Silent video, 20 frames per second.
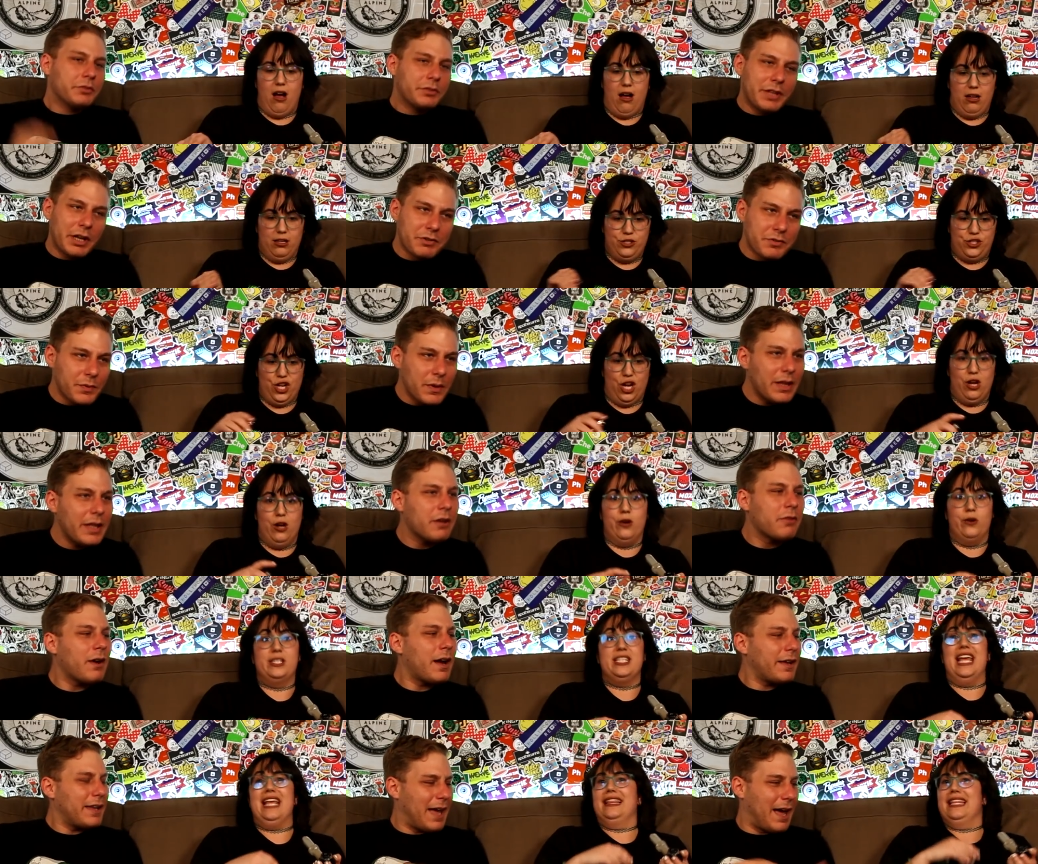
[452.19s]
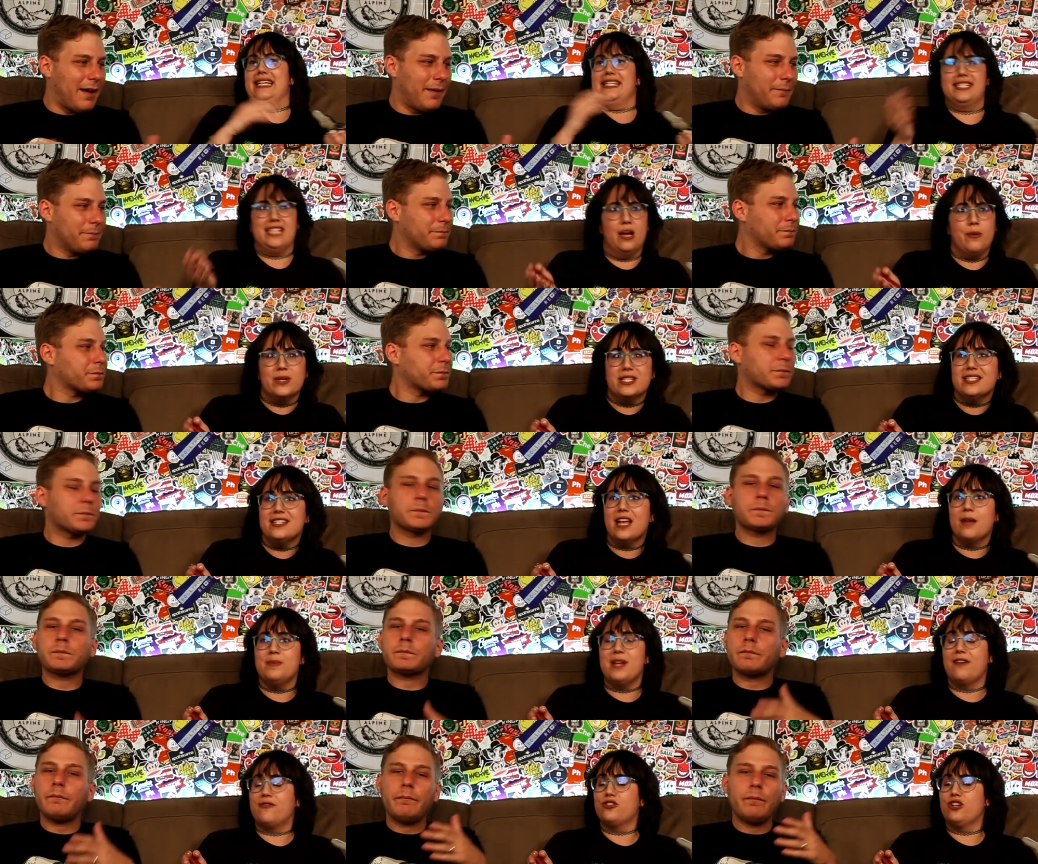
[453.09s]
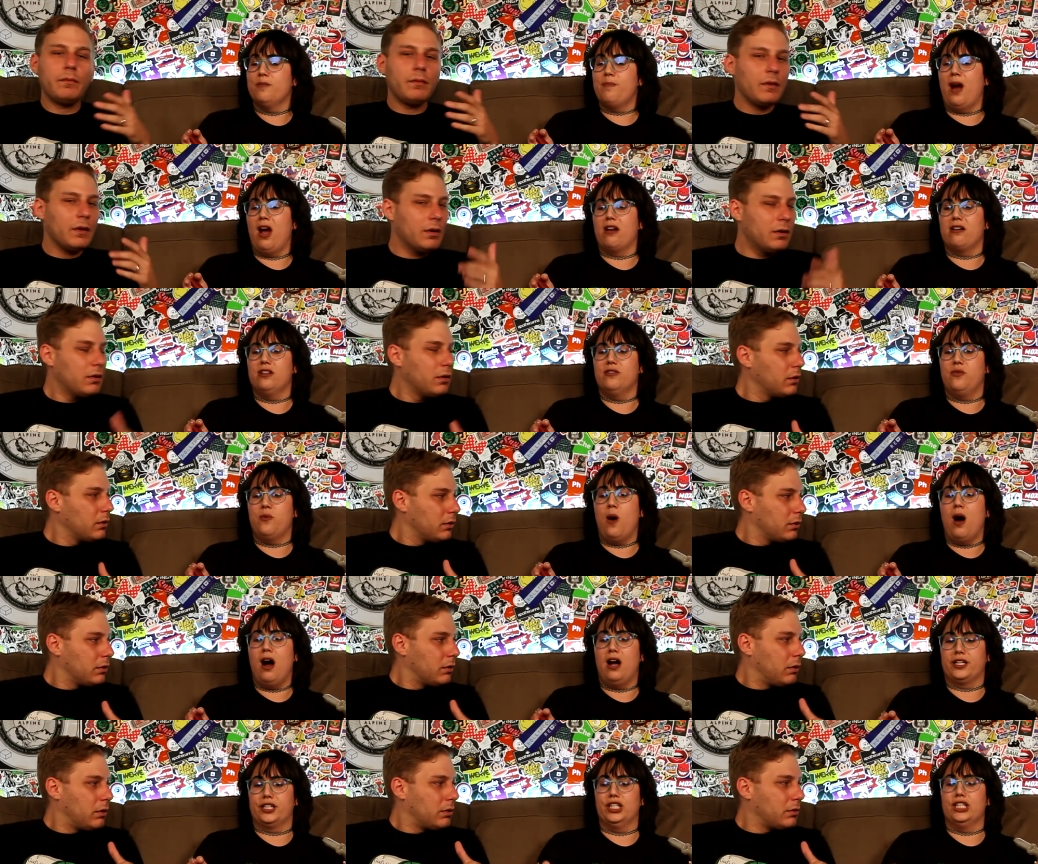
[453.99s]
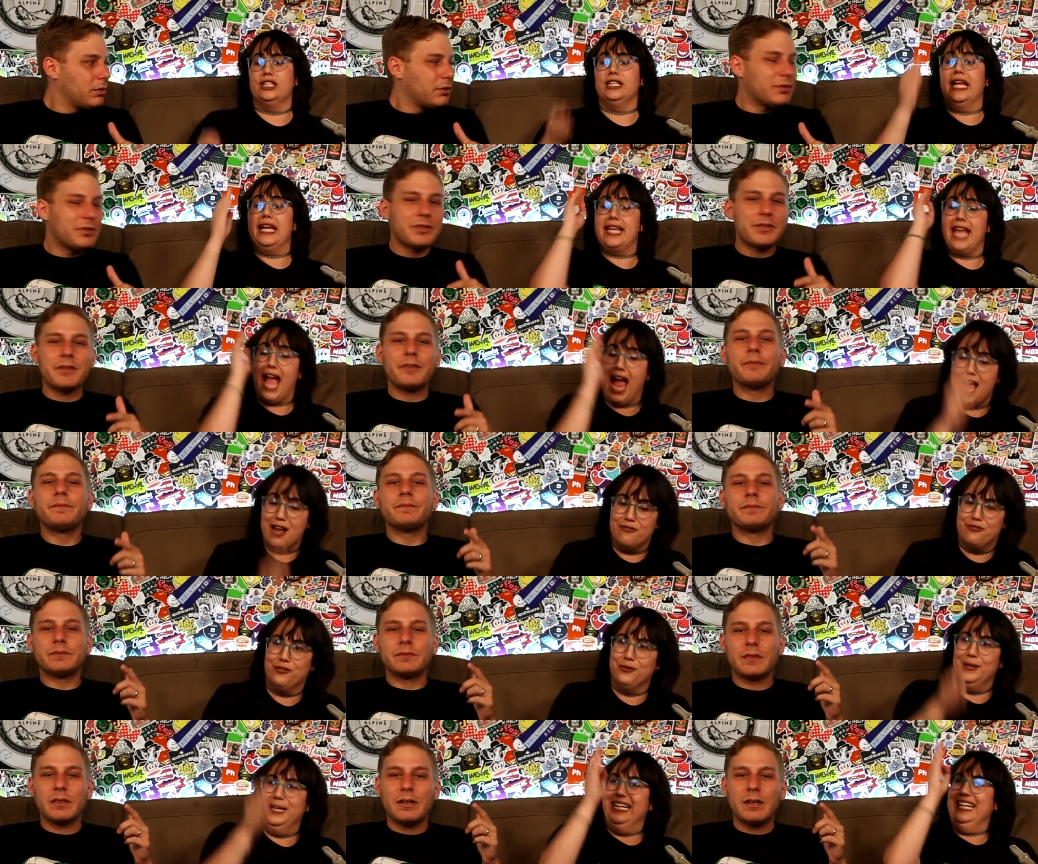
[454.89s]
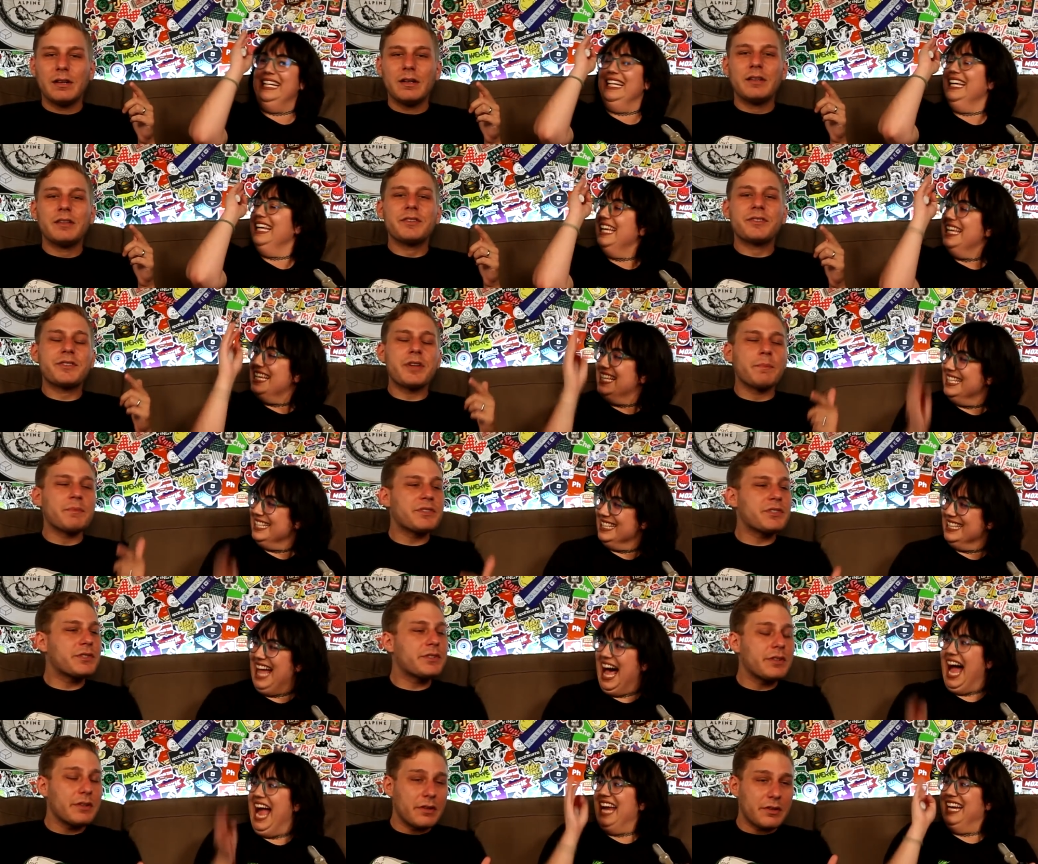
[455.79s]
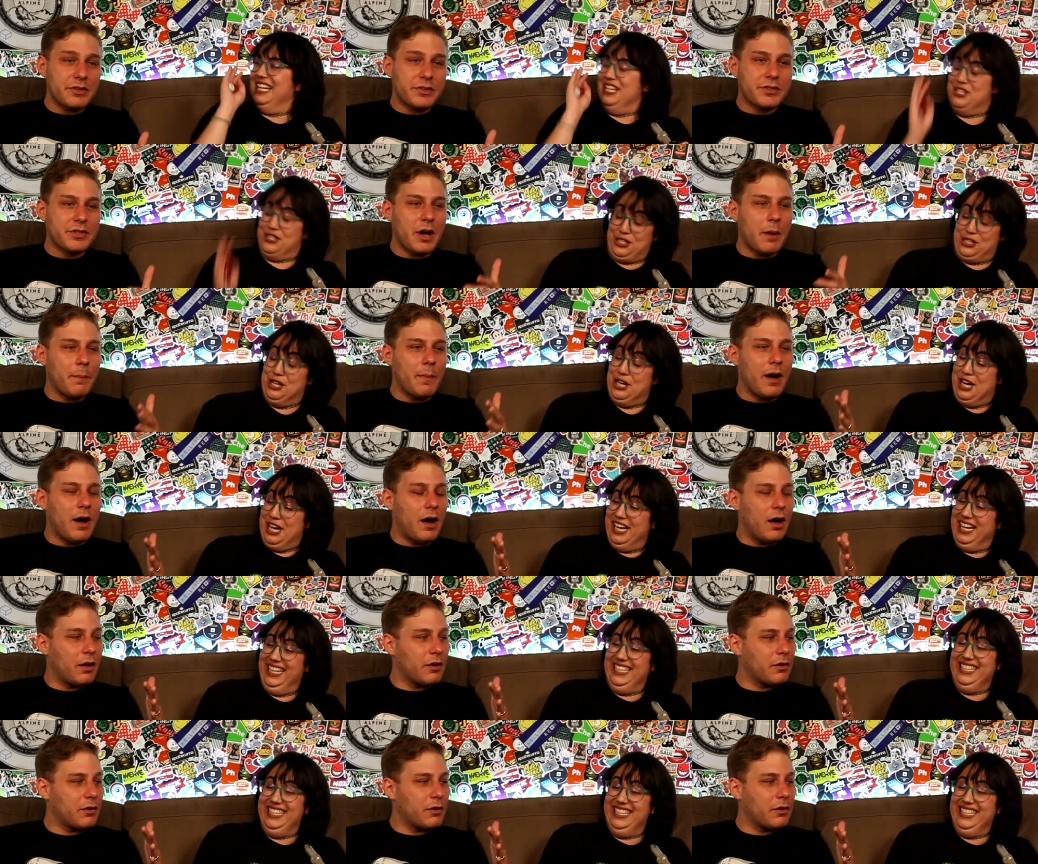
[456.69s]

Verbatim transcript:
Speaker 1: There's jokes. really great- At yeah. least I wasn't named after a bottle of water. Like every Some line is some, uh, good.